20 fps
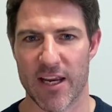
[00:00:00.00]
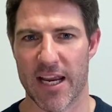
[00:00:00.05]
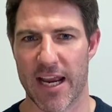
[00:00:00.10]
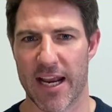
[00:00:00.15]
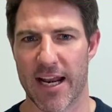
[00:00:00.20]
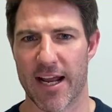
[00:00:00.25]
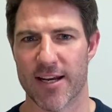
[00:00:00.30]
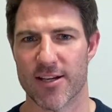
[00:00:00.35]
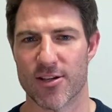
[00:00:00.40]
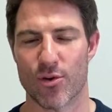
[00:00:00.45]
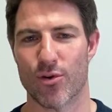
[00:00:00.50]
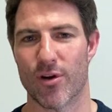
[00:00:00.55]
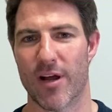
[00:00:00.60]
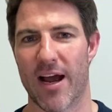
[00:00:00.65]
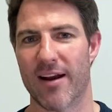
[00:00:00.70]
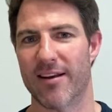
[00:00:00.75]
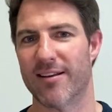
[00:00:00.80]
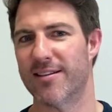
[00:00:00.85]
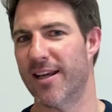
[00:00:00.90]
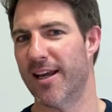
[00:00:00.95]
and I don't know how
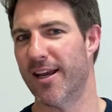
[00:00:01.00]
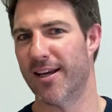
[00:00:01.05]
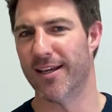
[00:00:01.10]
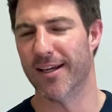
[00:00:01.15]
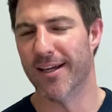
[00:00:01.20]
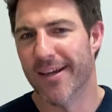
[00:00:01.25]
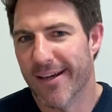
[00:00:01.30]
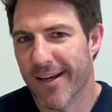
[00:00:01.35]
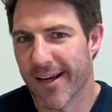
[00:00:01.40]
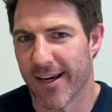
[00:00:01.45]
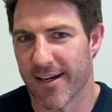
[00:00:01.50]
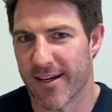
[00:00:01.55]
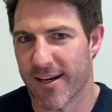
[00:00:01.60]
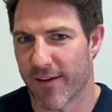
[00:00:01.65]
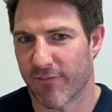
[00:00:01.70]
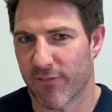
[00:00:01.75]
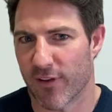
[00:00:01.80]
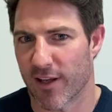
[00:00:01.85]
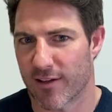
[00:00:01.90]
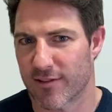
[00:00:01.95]
to take a
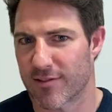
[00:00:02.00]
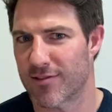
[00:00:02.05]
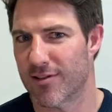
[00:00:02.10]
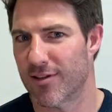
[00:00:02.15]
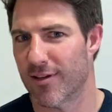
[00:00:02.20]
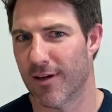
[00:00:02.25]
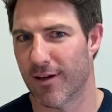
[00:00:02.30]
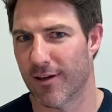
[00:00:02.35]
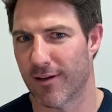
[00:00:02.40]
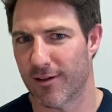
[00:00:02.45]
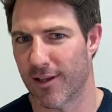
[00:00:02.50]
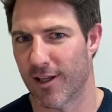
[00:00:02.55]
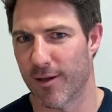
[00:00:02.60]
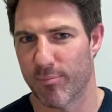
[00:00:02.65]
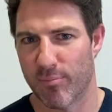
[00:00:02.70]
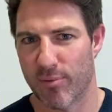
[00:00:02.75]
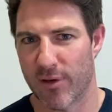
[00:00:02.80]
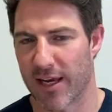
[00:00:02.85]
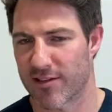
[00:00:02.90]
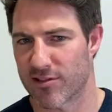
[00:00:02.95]
Netflix clip
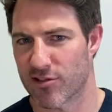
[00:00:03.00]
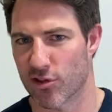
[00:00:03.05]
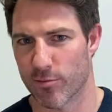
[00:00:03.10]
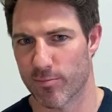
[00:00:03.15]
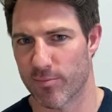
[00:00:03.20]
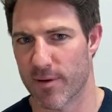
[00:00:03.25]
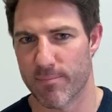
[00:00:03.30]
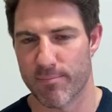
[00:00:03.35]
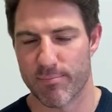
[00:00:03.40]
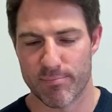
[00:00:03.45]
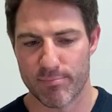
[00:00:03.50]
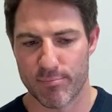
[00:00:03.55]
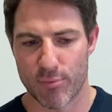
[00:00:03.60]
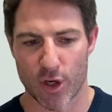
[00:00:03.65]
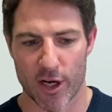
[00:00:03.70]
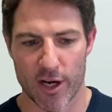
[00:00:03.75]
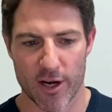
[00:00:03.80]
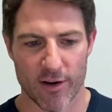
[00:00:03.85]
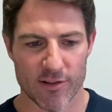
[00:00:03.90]
excerpt and put it here.